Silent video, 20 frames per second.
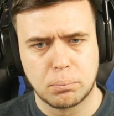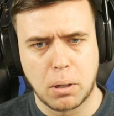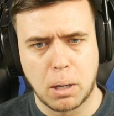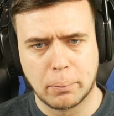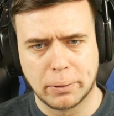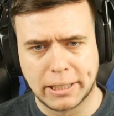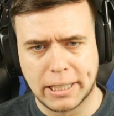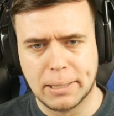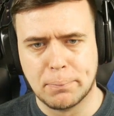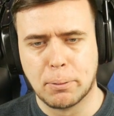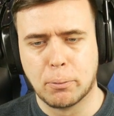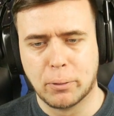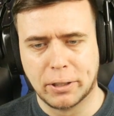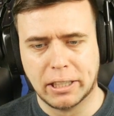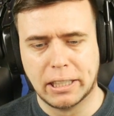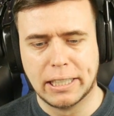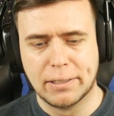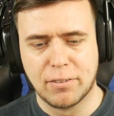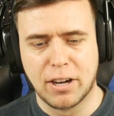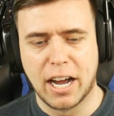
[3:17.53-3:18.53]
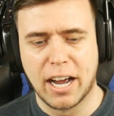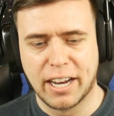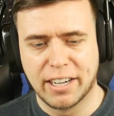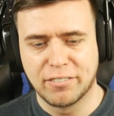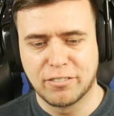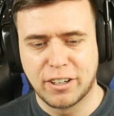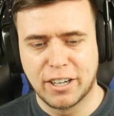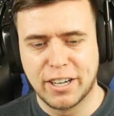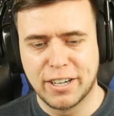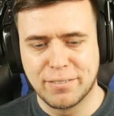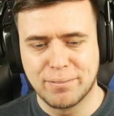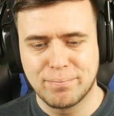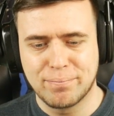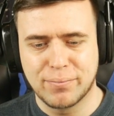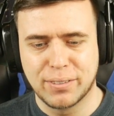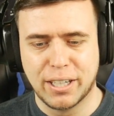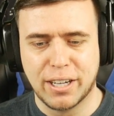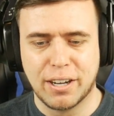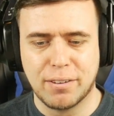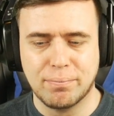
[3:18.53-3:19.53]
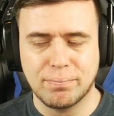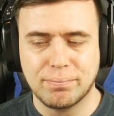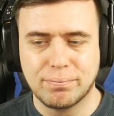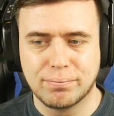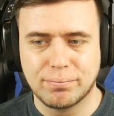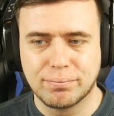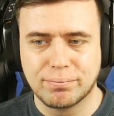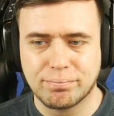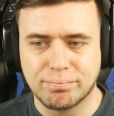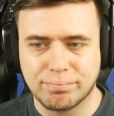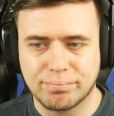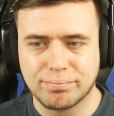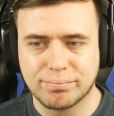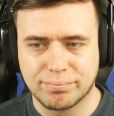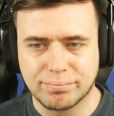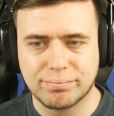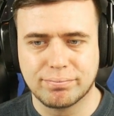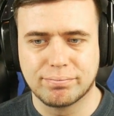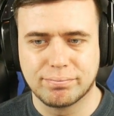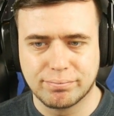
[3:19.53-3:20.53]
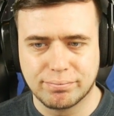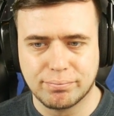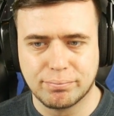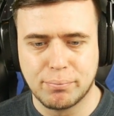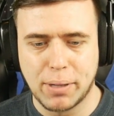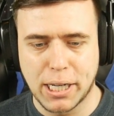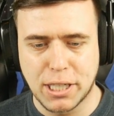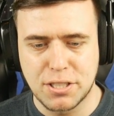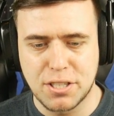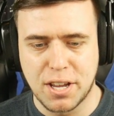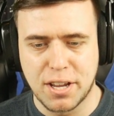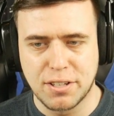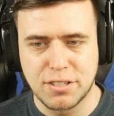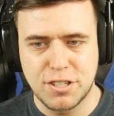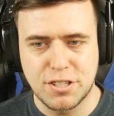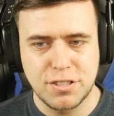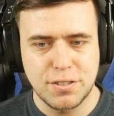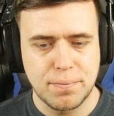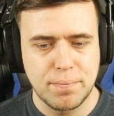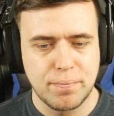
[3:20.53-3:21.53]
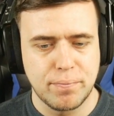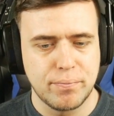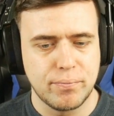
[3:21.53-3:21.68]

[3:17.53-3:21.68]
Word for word: Probably keep it with Levi, right? Yep. Makes sense.